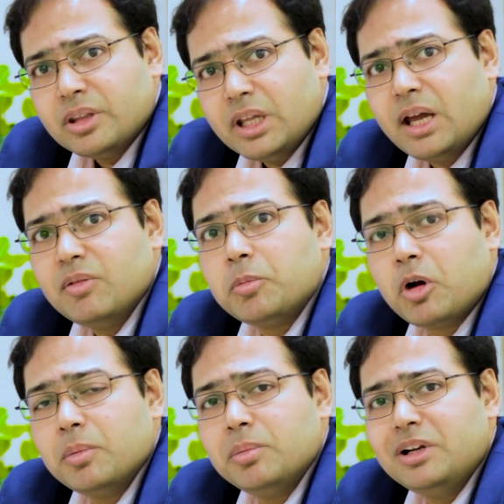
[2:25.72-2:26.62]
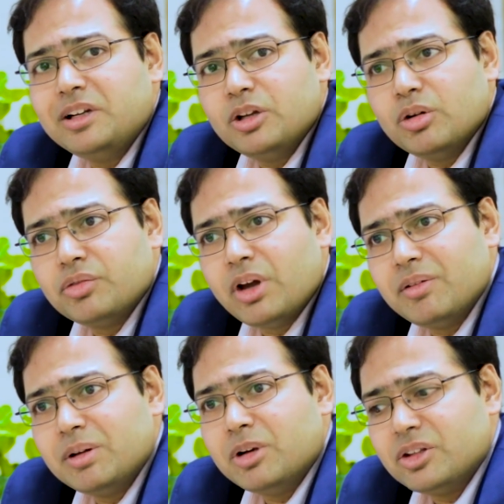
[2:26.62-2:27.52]
they have a probability of
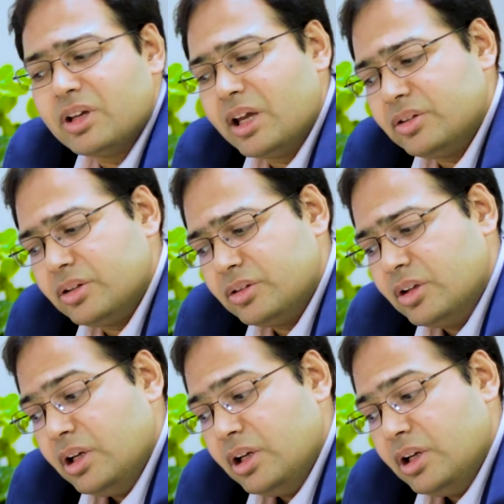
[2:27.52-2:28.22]
having breast cancers.